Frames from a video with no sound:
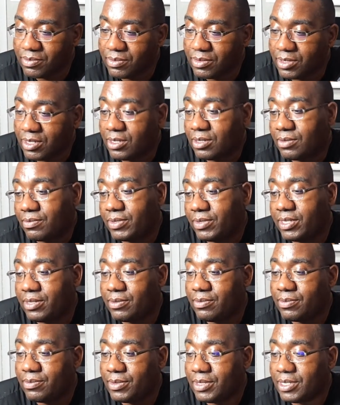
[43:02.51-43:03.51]
Oh,
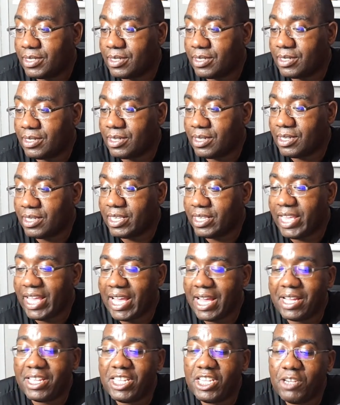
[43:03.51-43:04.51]
well,
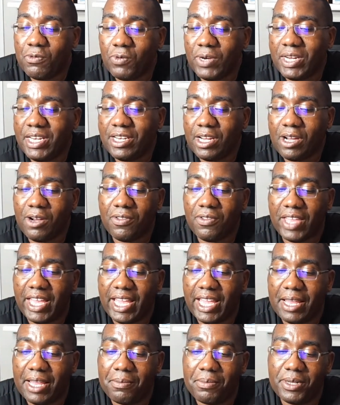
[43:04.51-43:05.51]
yeah, you, we know
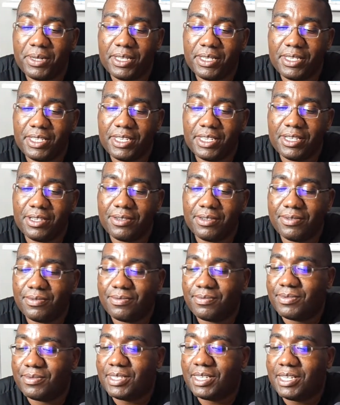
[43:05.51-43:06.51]
that, but you know,
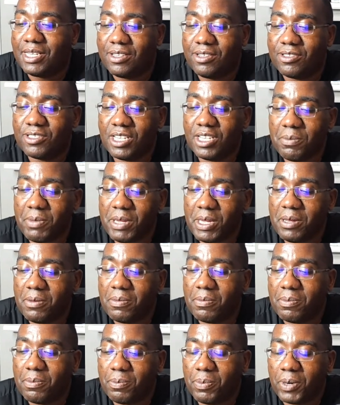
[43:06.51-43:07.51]
there's going to
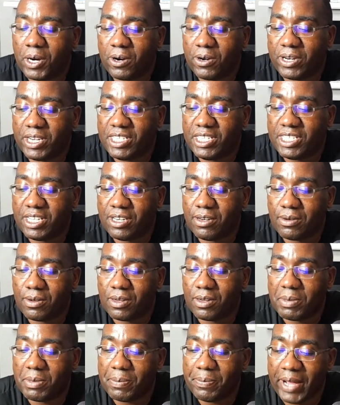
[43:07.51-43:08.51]
be parties that are going
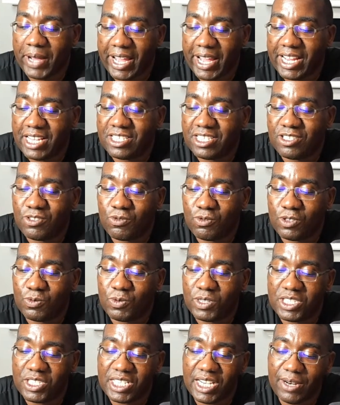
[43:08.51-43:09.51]
to be biased towards
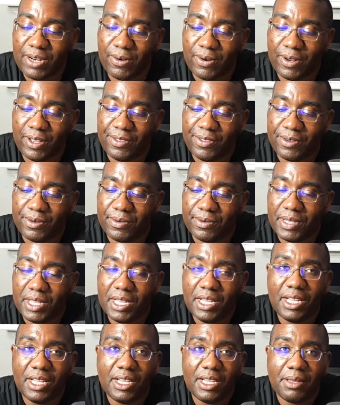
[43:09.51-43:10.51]
one side or the other.
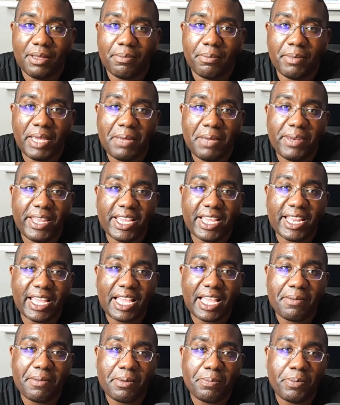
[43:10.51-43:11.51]
Maybe they can
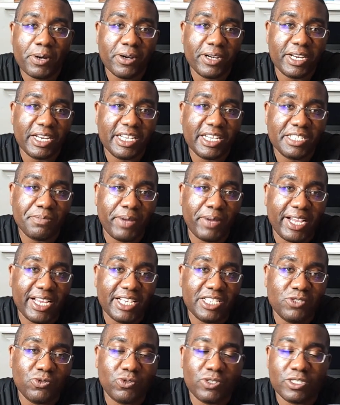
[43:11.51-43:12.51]
have a party that's
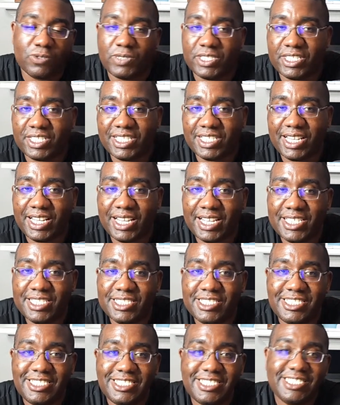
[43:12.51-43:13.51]
biased towards one side,
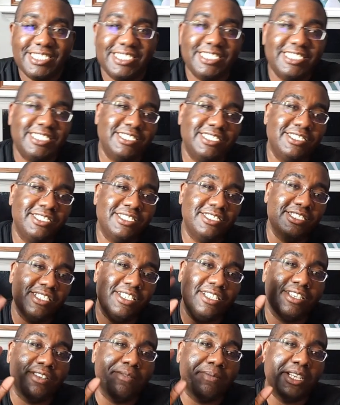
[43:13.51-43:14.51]
and
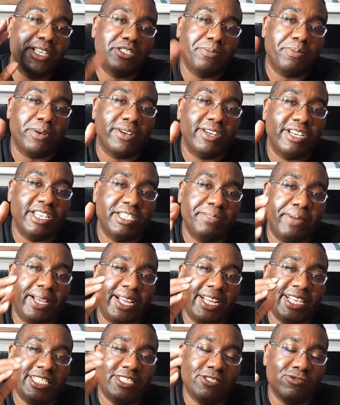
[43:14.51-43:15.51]
another major party that's
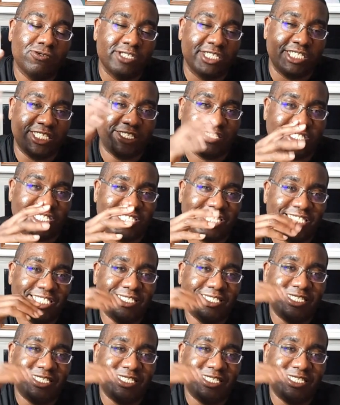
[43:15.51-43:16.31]
biased towards the other side.